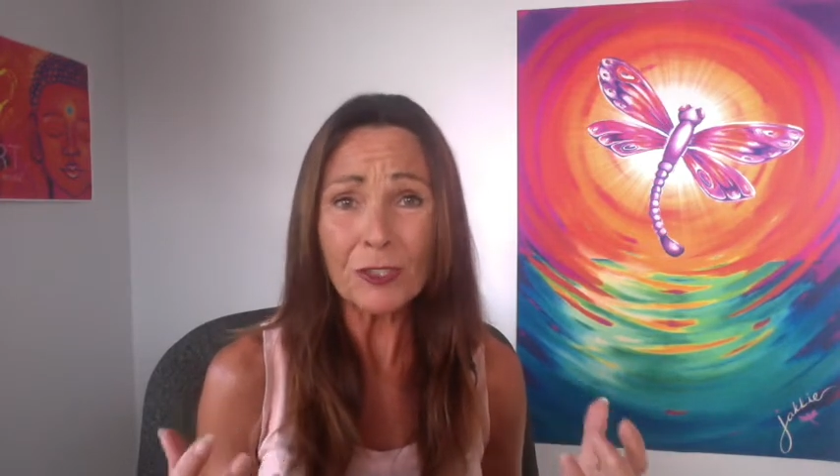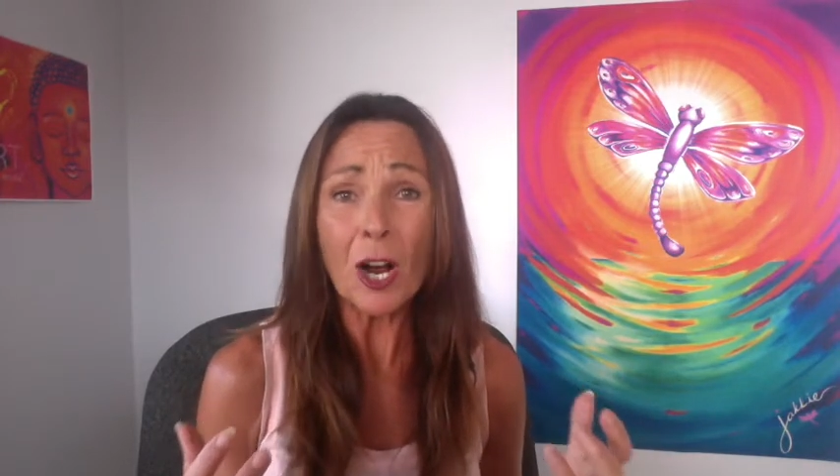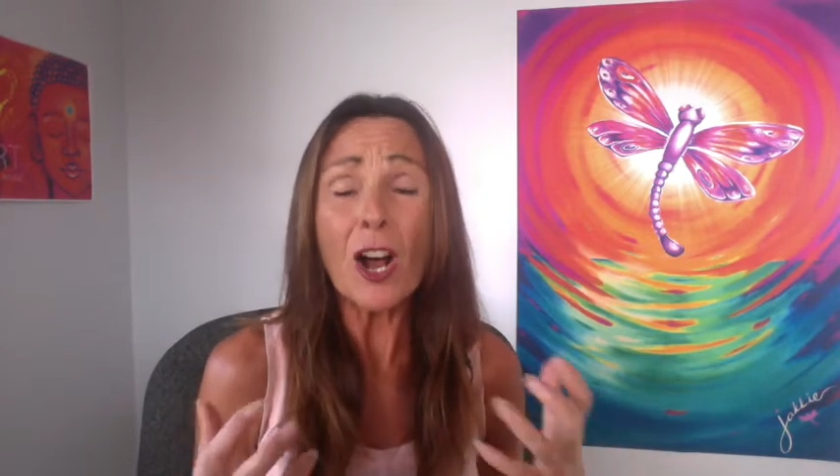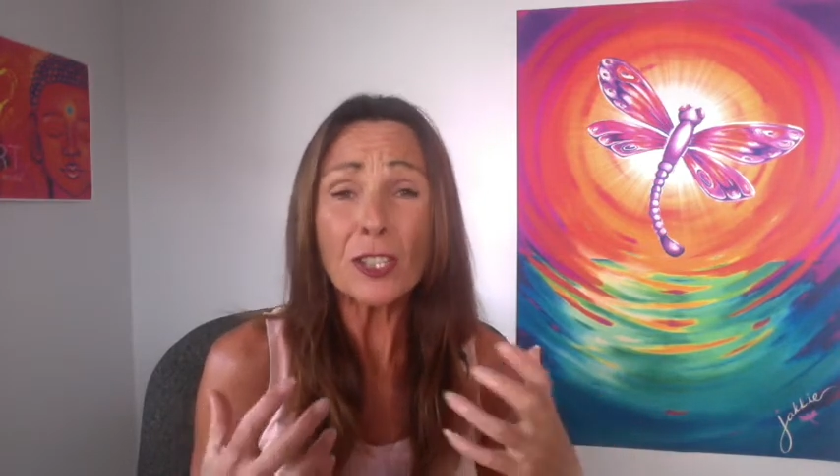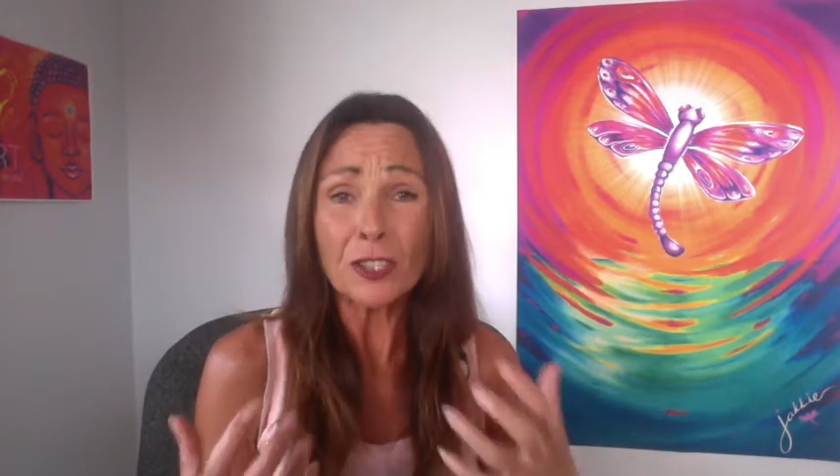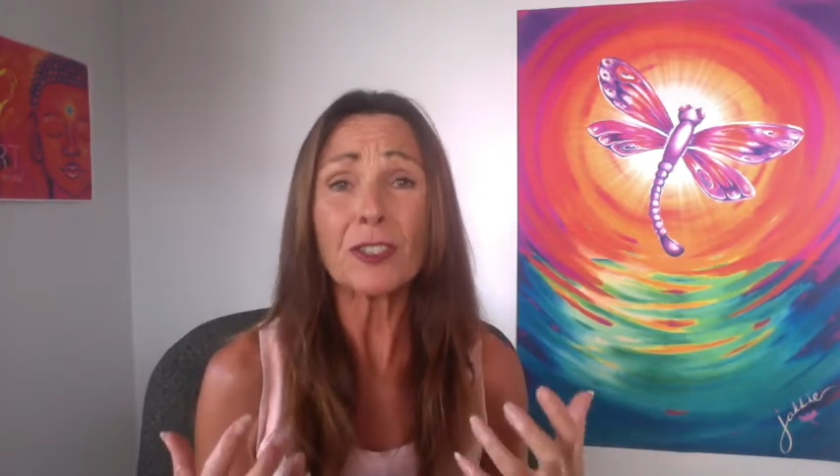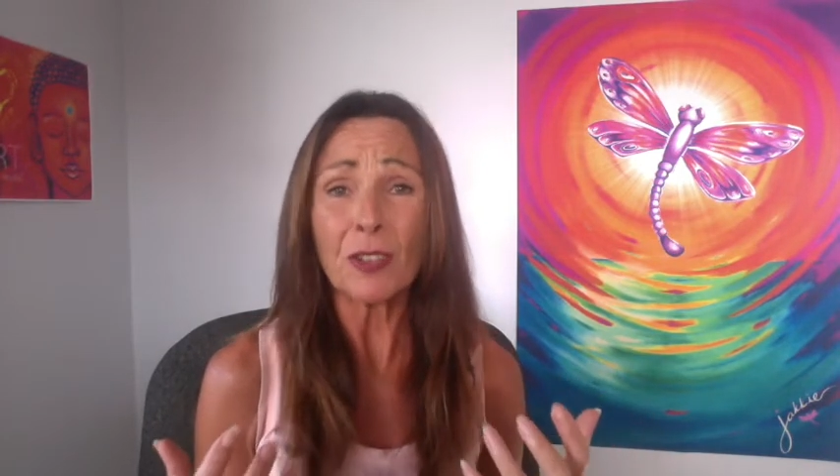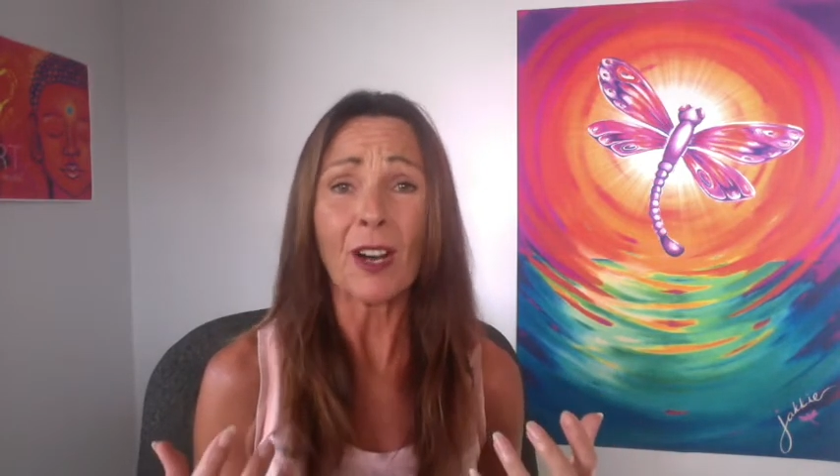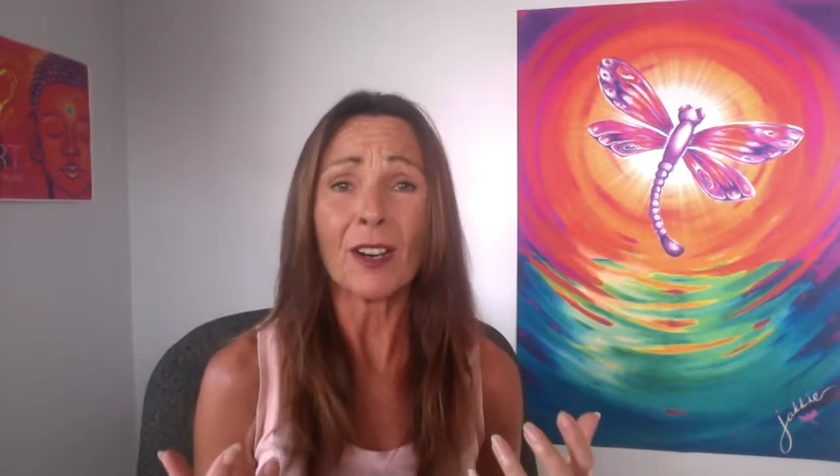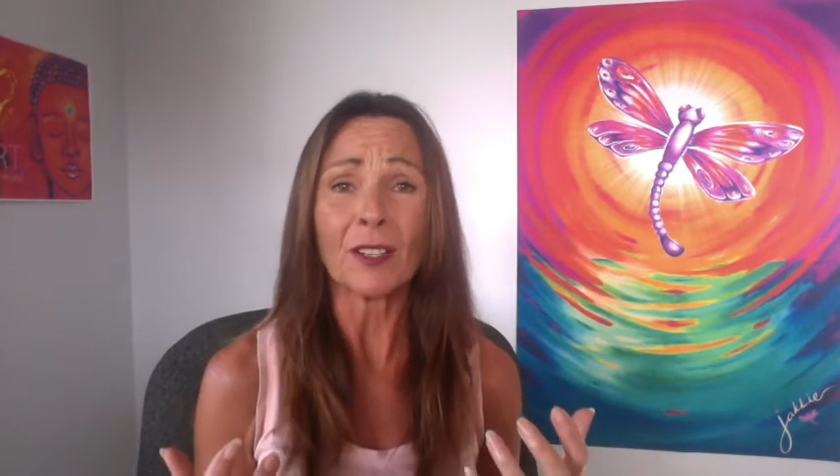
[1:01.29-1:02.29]
our true
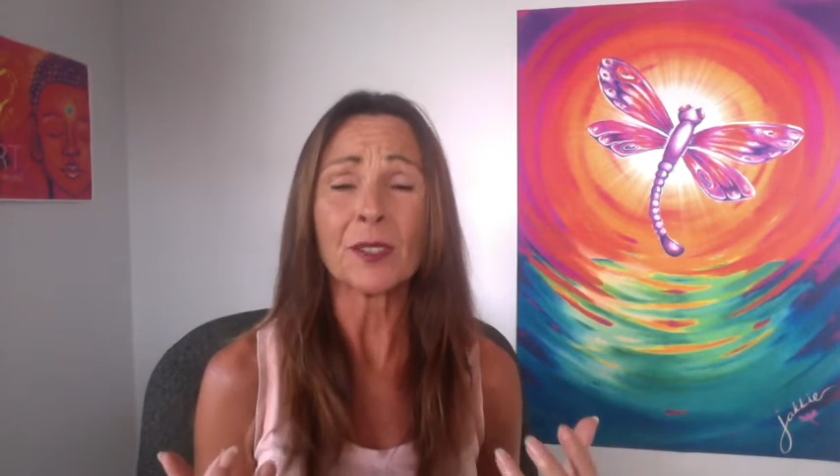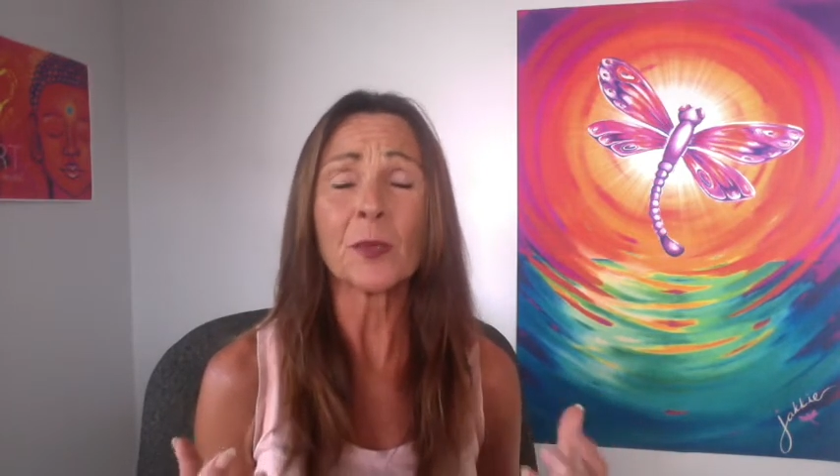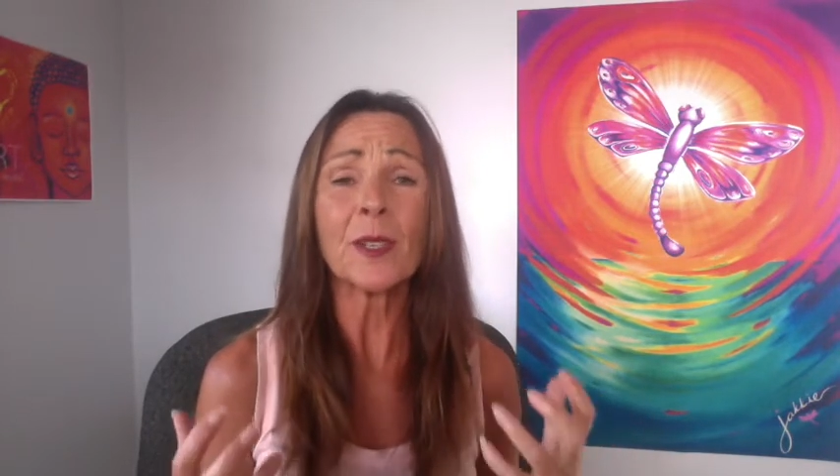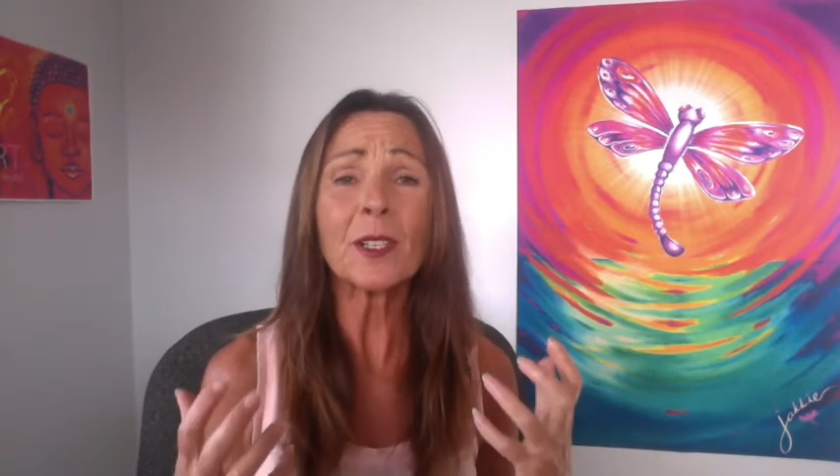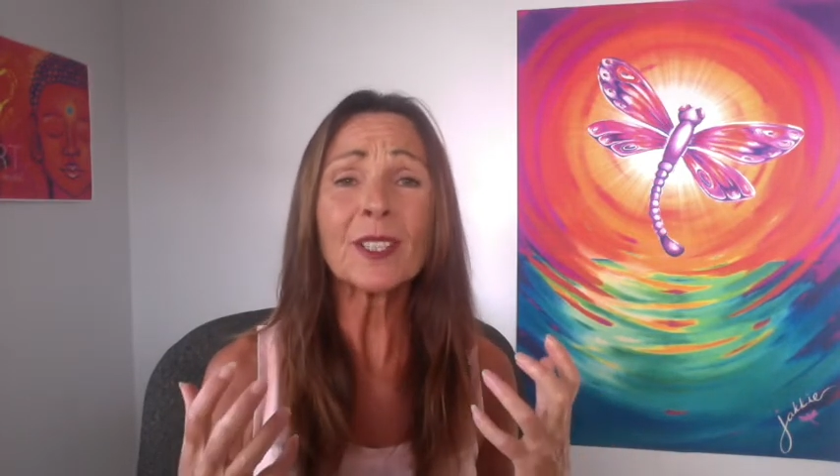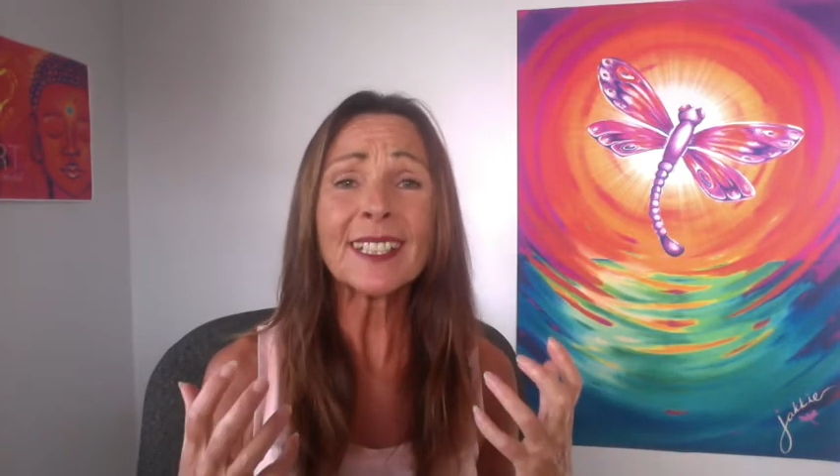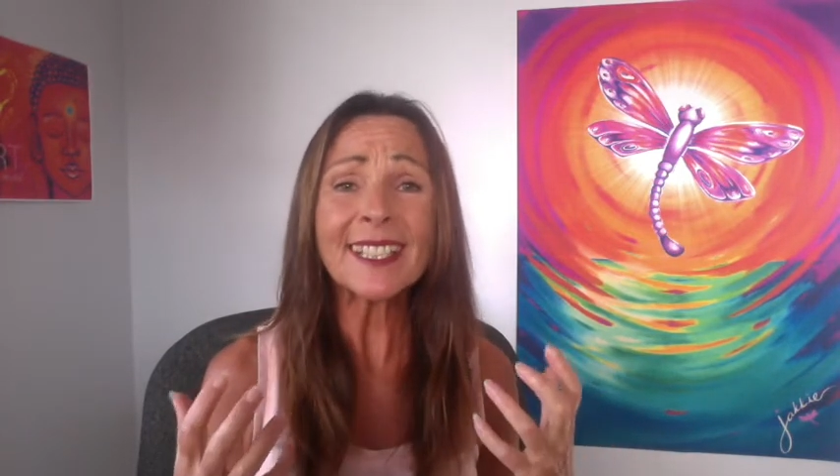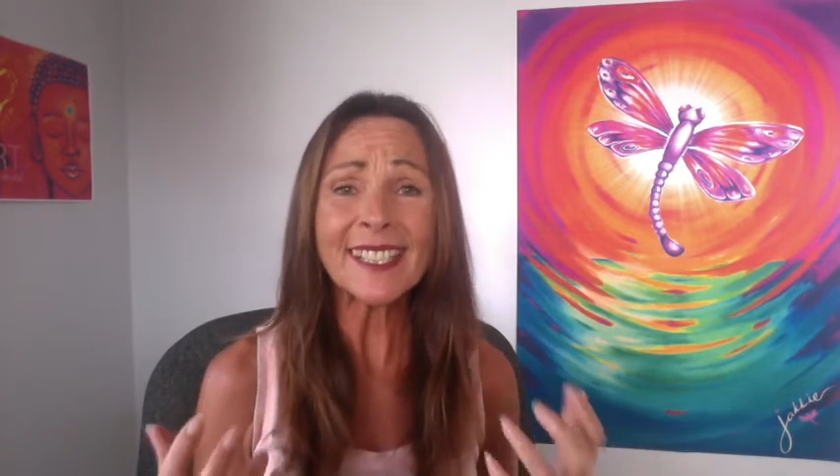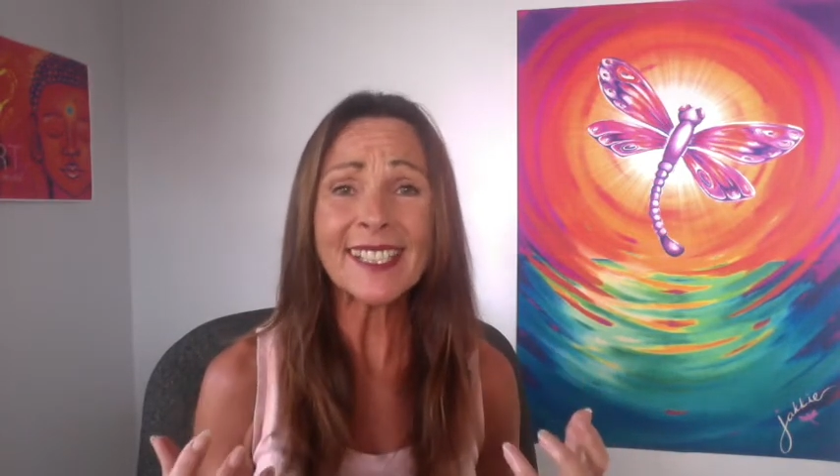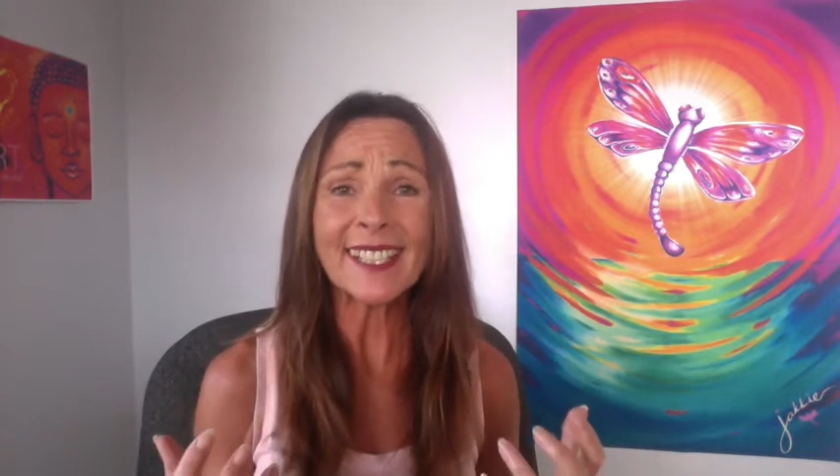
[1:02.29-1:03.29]
hearts. We're not
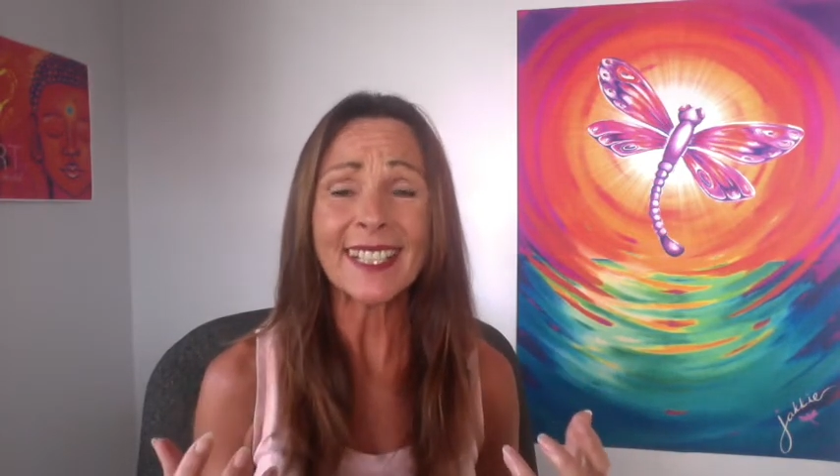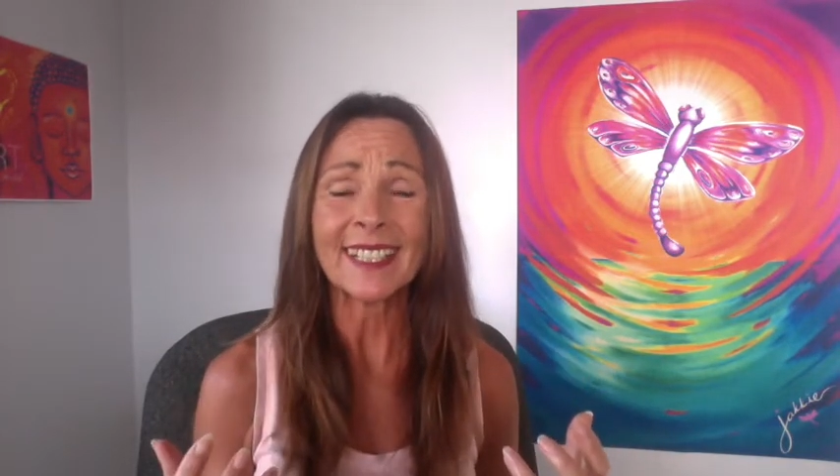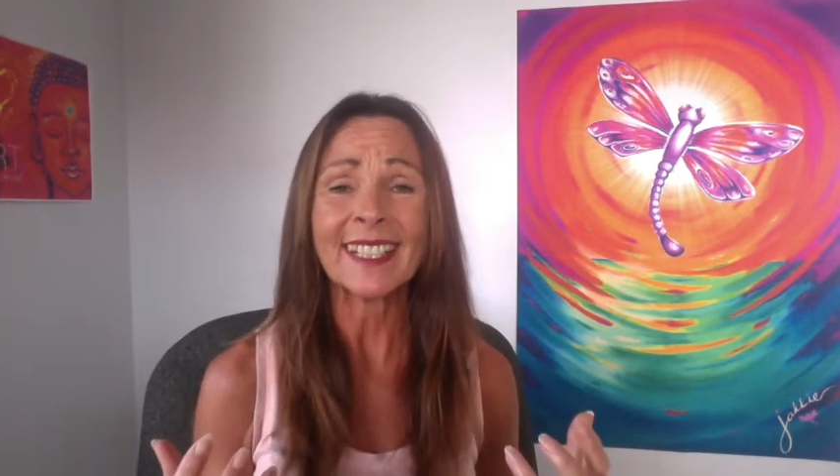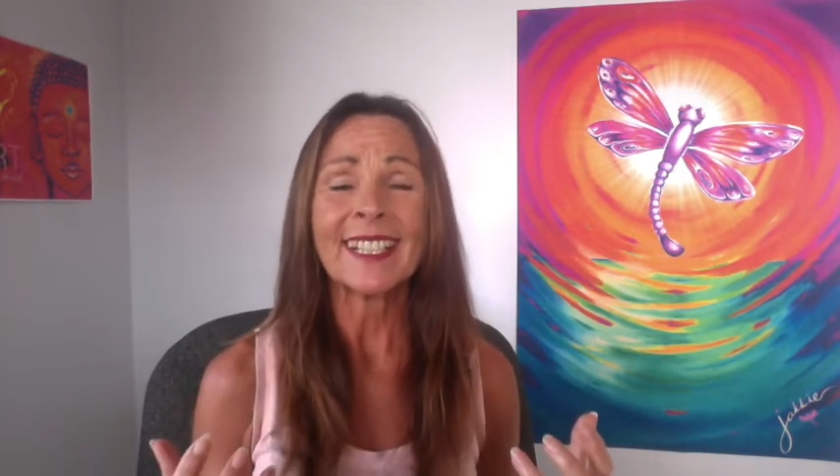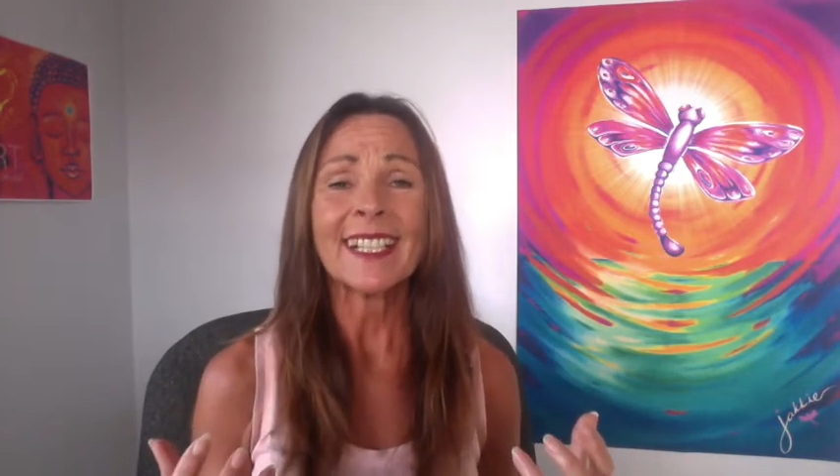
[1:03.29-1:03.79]
listening